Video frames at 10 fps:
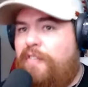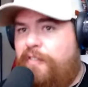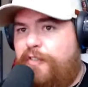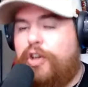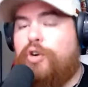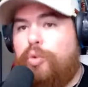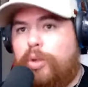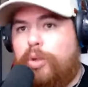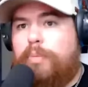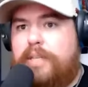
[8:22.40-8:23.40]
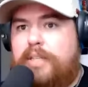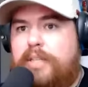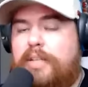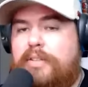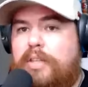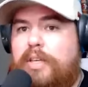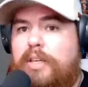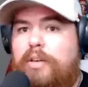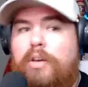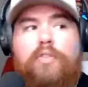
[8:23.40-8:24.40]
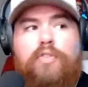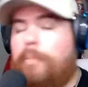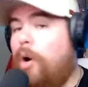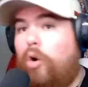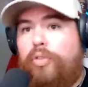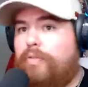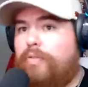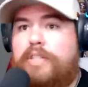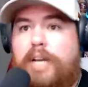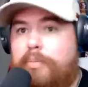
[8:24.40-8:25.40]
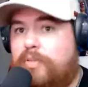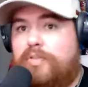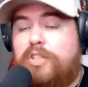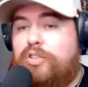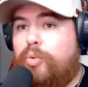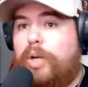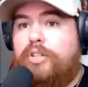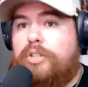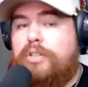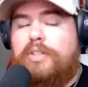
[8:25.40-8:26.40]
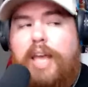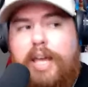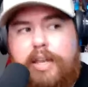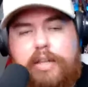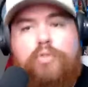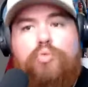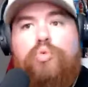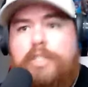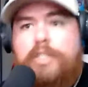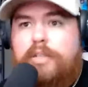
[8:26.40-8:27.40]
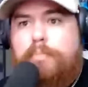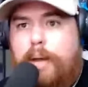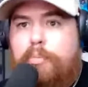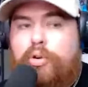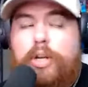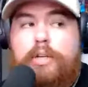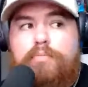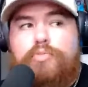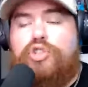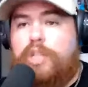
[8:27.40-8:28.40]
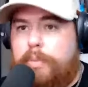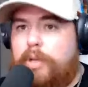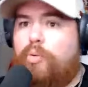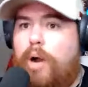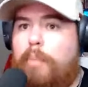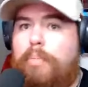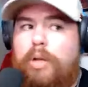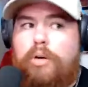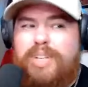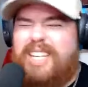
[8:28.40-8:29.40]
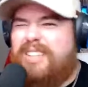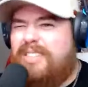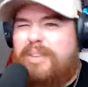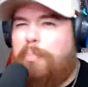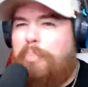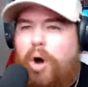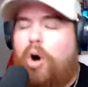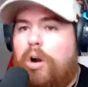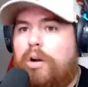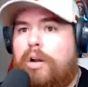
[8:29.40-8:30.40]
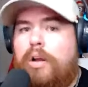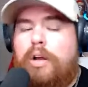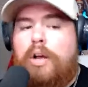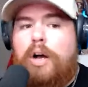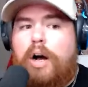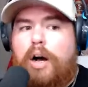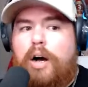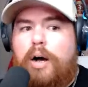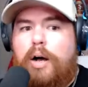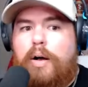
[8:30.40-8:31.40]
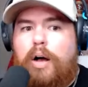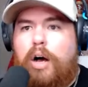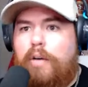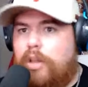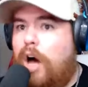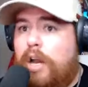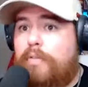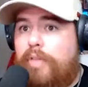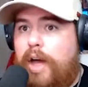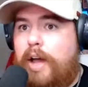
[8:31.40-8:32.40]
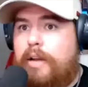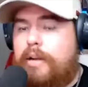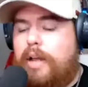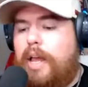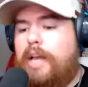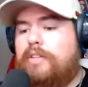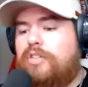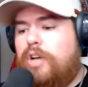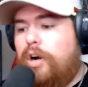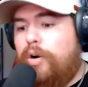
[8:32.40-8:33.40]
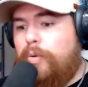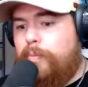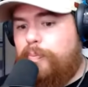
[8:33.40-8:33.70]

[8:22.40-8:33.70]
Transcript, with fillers: filled with PTSD from all different types of situations. And in recent memory, Jimmy Garoppolo is a part uh, of a lot of that. And so